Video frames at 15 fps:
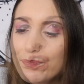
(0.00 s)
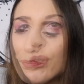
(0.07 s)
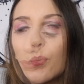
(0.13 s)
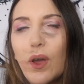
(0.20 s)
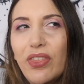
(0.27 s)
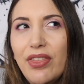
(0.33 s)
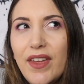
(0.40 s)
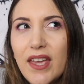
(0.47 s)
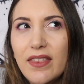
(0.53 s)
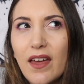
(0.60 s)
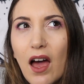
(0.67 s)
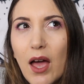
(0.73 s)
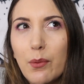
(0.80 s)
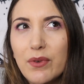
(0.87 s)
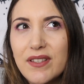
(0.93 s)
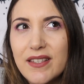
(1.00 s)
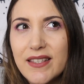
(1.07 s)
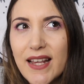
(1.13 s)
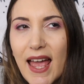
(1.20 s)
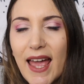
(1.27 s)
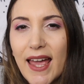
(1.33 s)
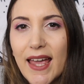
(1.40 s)
The one thing that I would
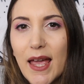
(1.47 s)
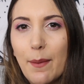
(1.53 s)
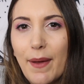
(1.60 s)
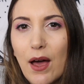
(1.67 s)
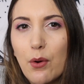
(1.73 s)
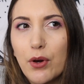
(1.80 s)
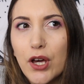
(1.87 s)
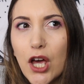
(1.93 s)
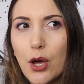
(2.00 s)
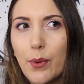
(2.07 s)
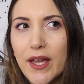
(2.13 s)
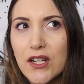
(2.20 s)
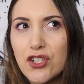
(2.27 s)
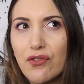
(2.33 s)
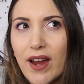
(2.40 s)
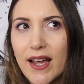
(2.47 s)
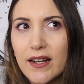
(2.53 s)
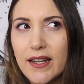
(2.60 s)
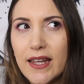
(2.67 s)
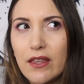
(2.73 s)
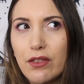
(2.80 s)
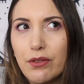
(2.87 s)
say about going
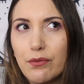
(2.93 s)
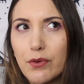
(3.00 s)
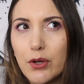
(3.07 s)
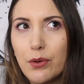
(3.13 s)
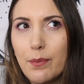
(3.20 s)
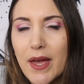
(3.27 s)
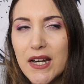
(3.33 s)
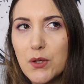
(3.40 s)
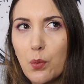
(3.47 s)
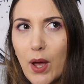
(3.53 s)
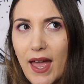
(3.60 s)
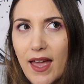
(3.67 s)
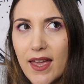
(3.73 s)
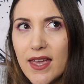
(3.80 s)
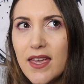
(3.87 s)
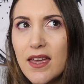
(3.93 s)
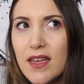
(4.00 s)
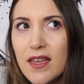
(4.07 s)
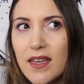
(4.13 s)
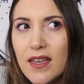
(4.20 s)
directly through MedAway